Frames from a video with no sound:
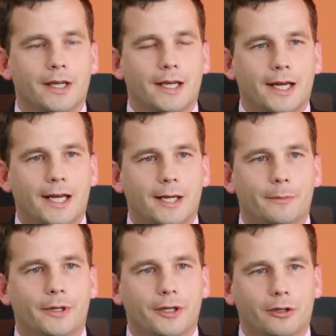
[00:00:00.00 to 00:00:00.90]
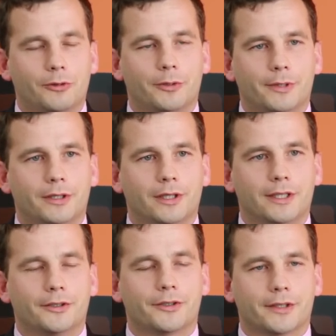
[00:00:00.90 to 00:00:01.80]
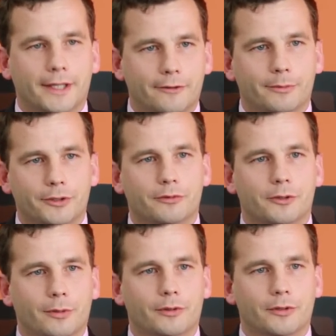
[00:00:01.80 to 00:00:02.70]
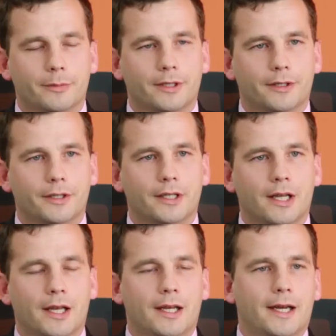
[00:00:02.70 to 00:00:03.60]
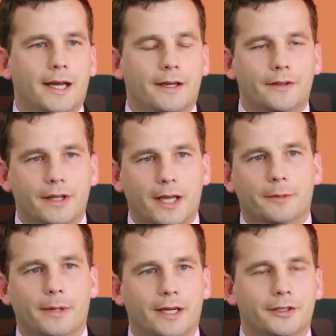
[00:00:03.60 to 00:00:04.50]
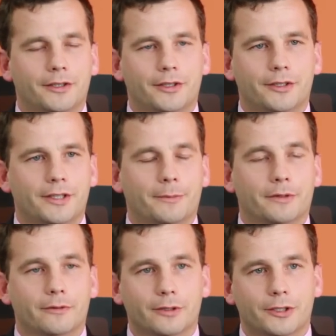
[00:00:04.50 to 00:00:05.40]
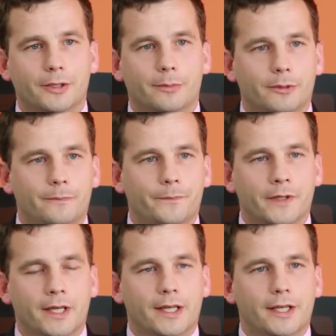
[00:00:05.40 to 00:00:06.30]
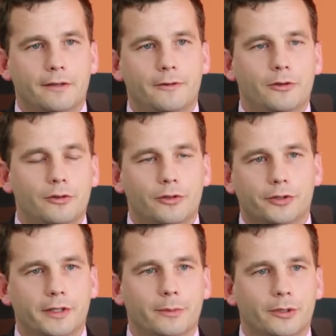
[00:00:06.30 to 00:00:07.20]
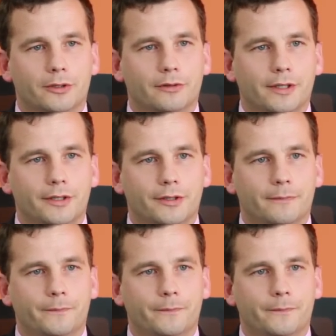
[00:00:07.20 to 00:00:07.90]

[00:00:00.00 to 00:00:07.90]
But ultimately it's the government's responsibility, and the ACT Party says something very simple. If you do 3 burglaries,